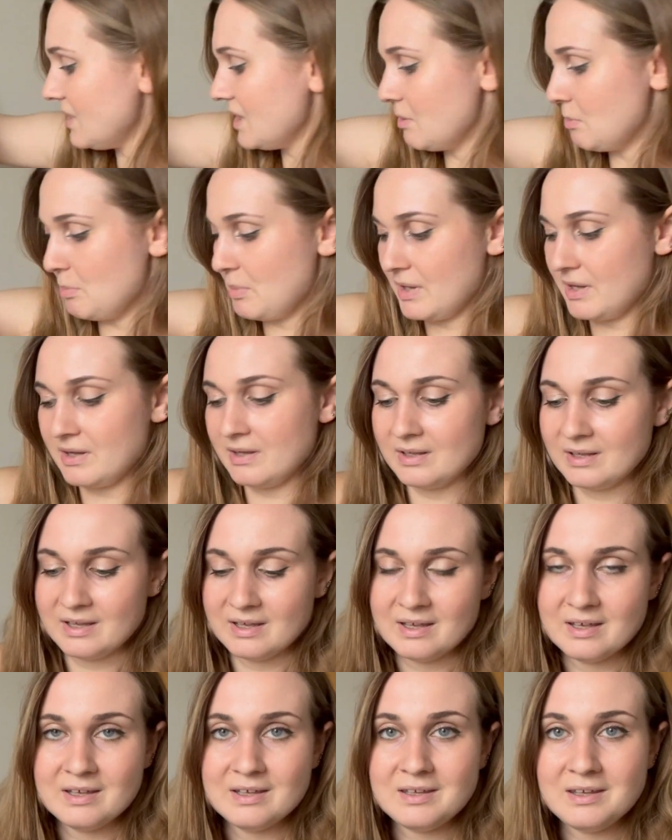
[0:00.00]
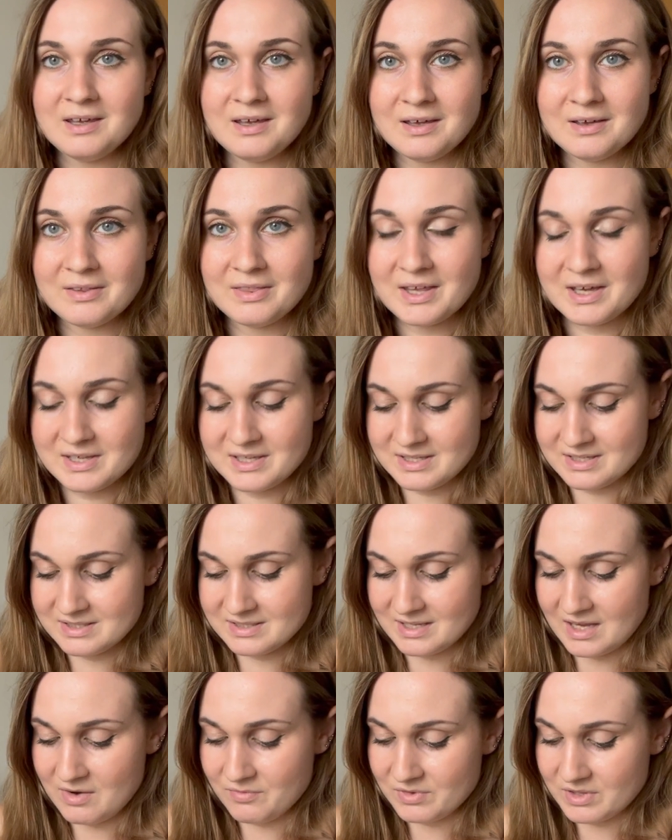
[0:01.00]
But yeah, that is
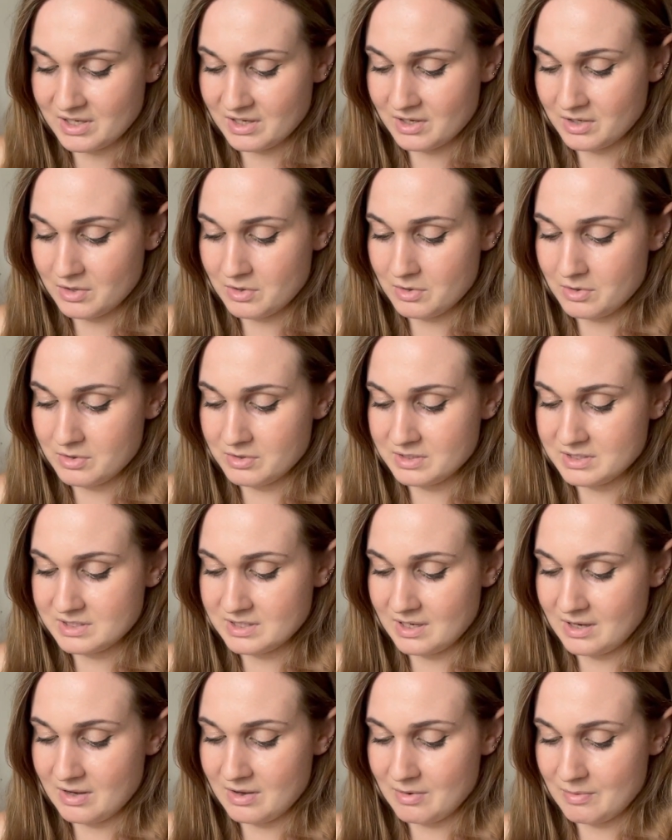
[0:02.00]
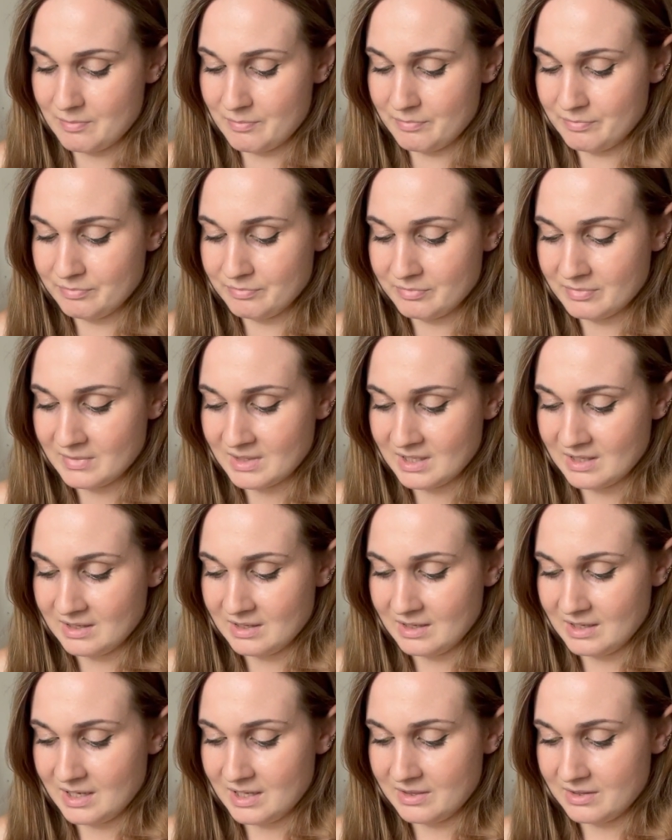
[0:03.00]
everything I got
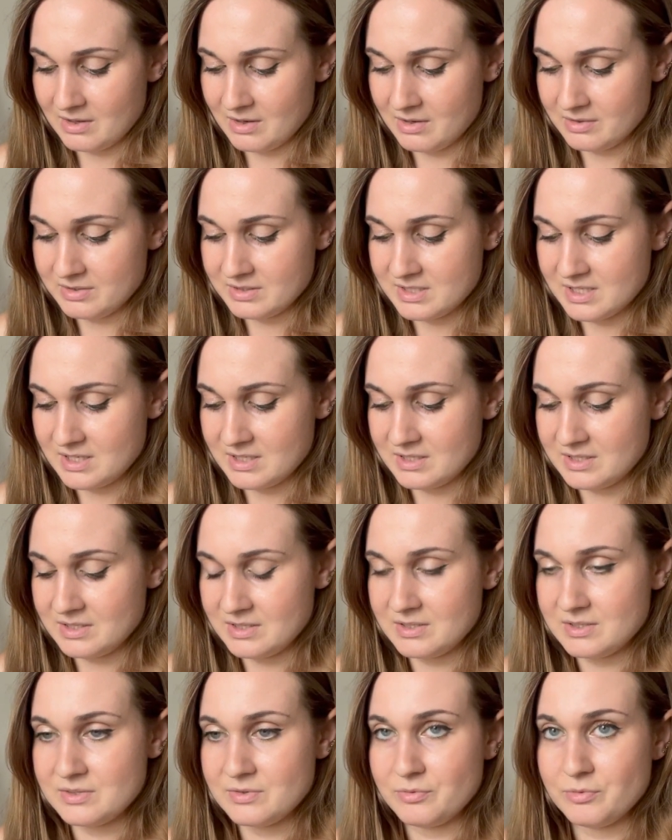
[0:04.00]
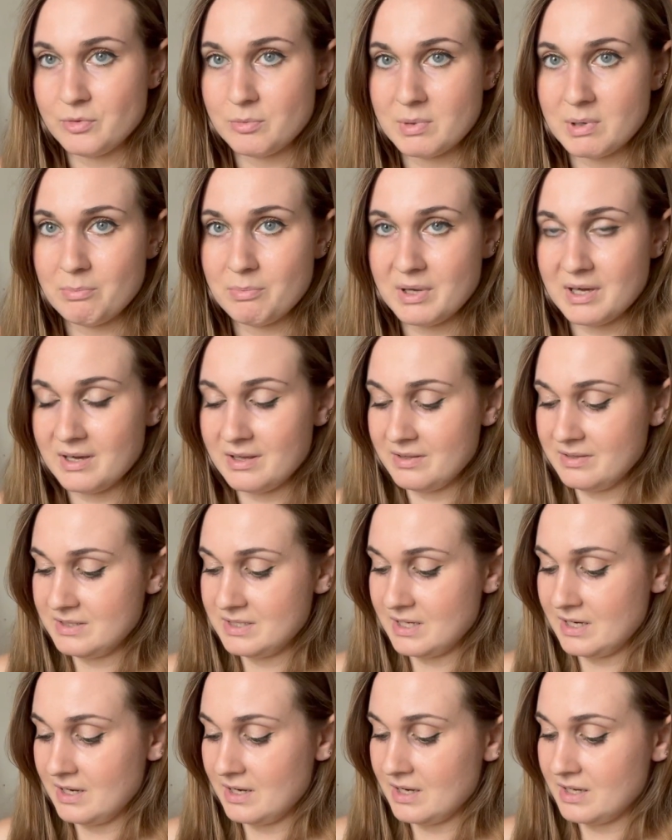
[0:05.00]
in the garden centres for my
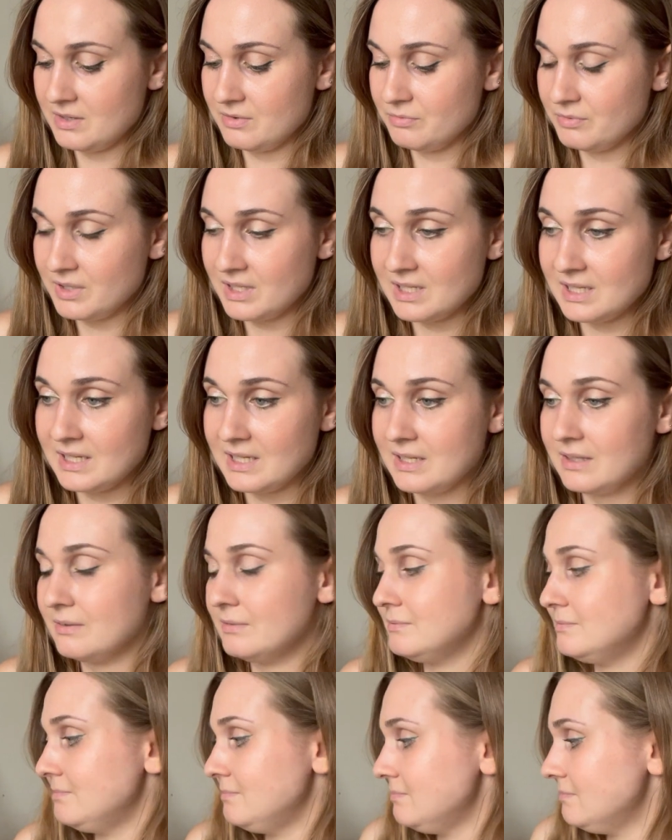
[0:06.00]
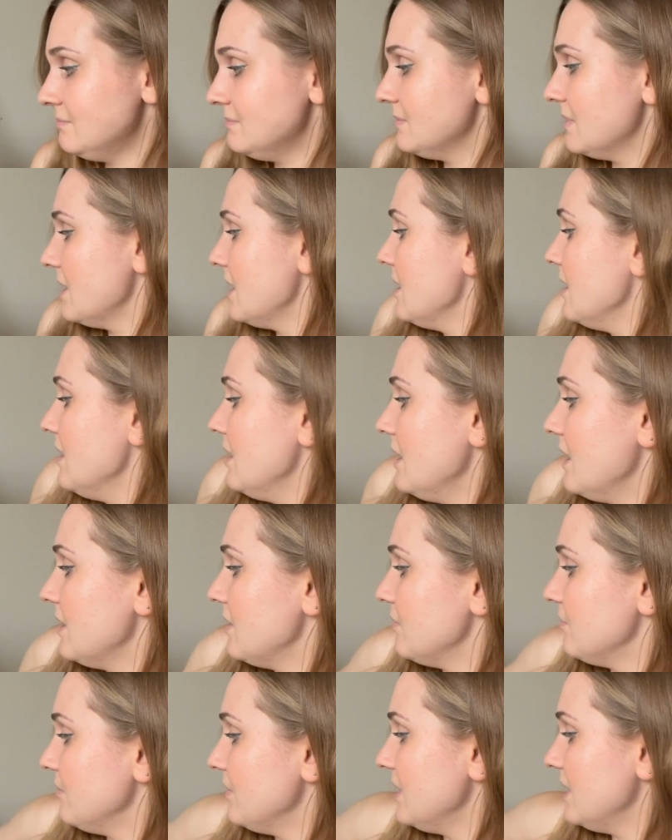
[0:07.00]
birthday. I had a really
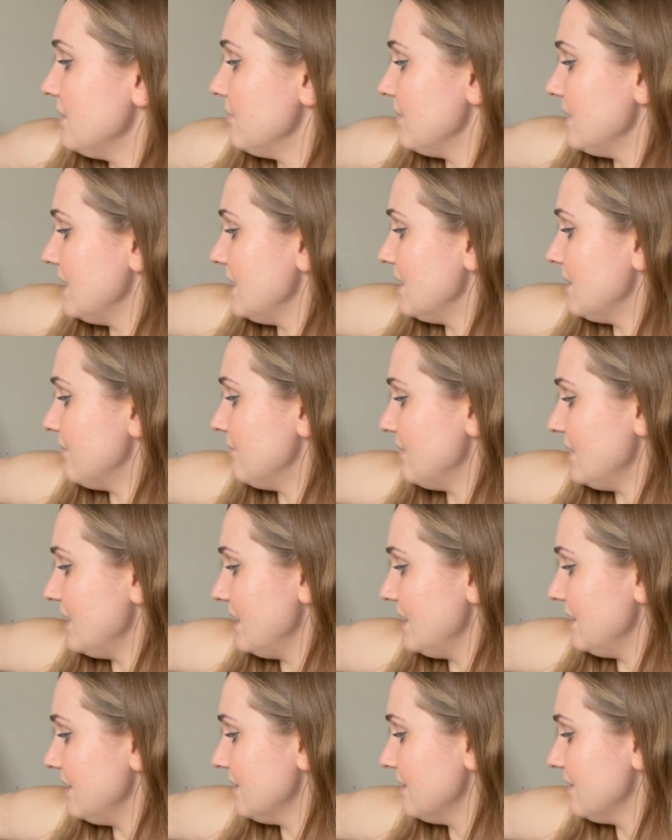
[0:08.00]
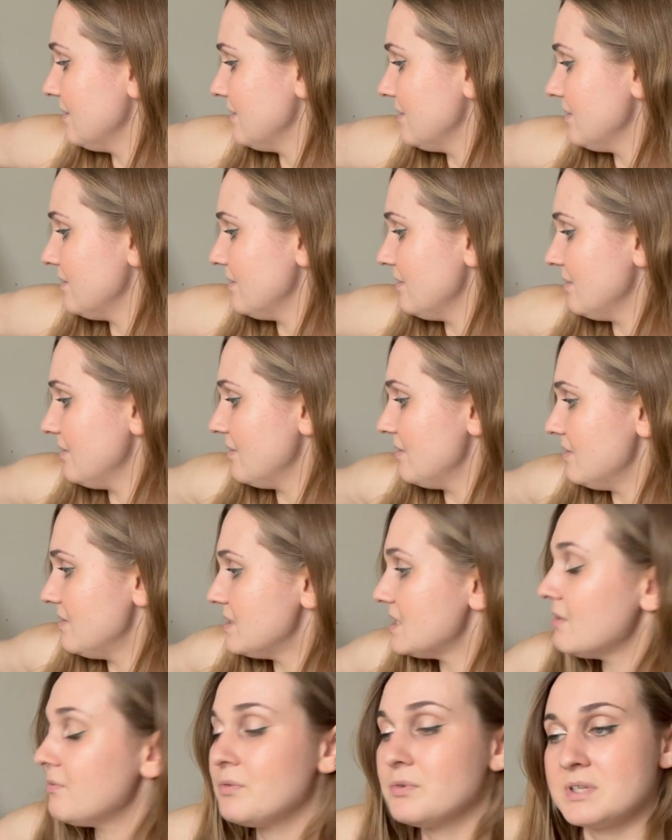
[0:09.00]
really lovely
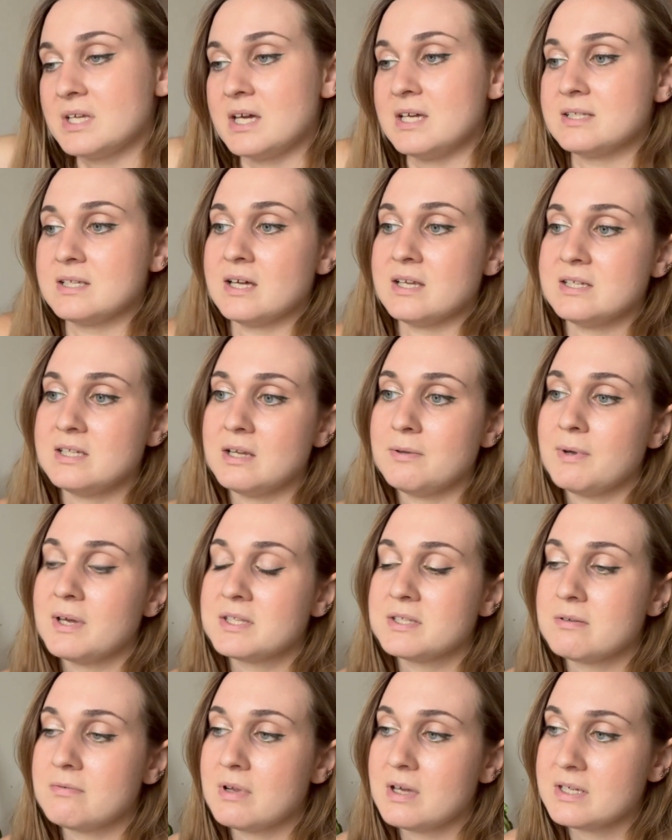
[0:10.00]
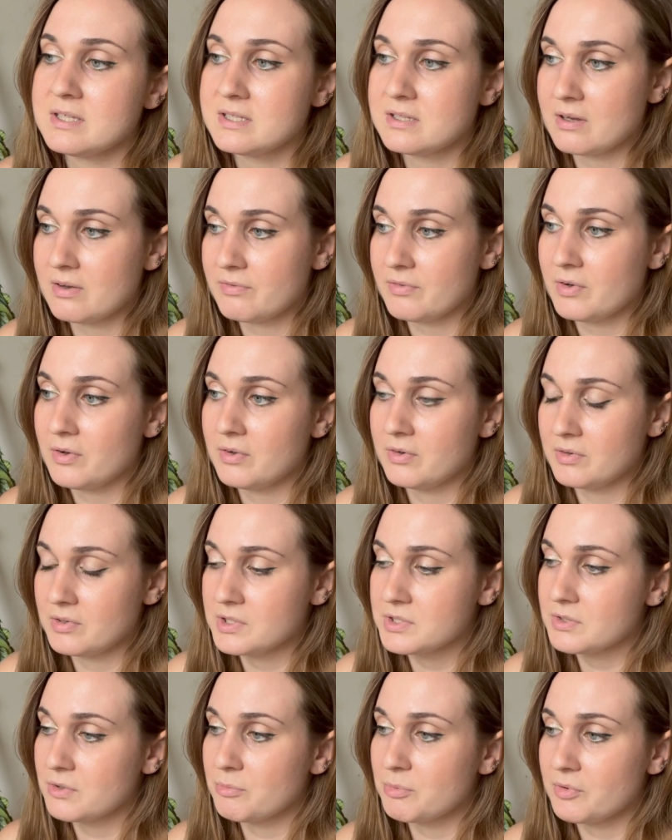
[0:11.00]
several days actually. We had some nice stuff on
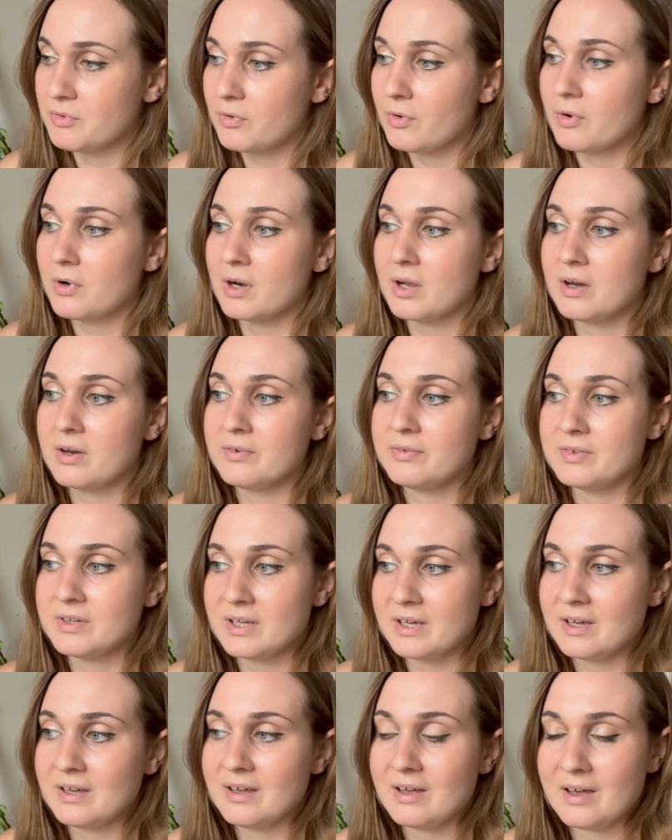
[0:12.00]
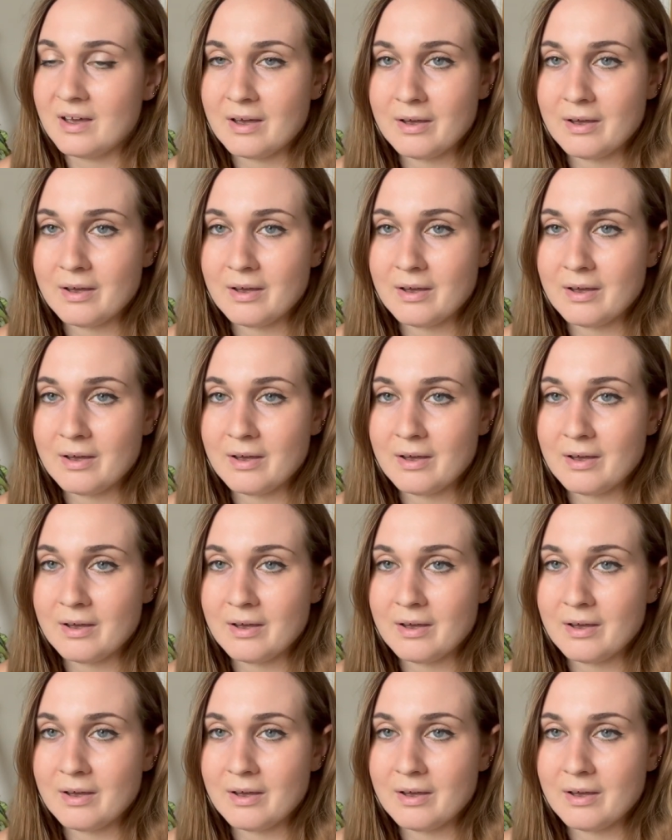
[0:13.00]
sort of before and after.